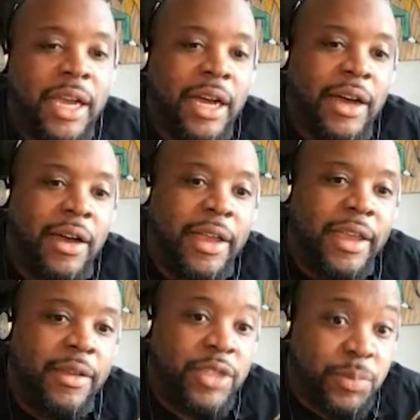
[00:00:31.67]
uh,
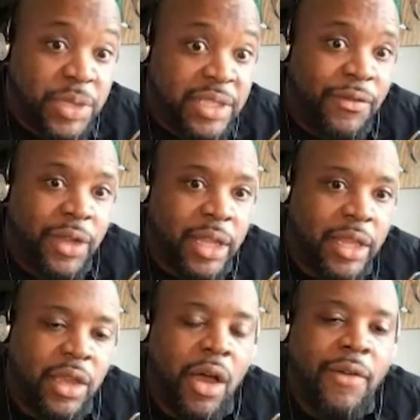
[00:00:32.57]
specifically
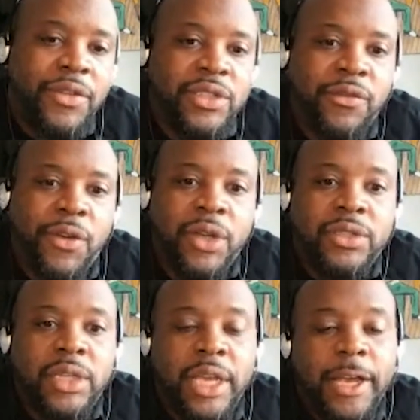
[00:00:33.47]
in the Office of
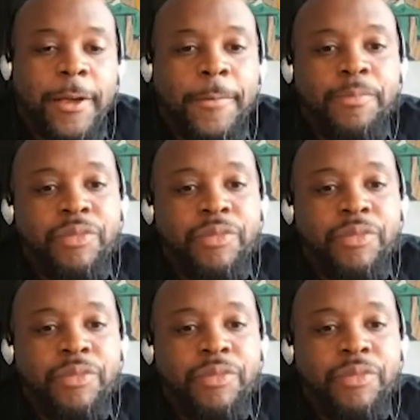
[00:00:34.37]
Foster Care.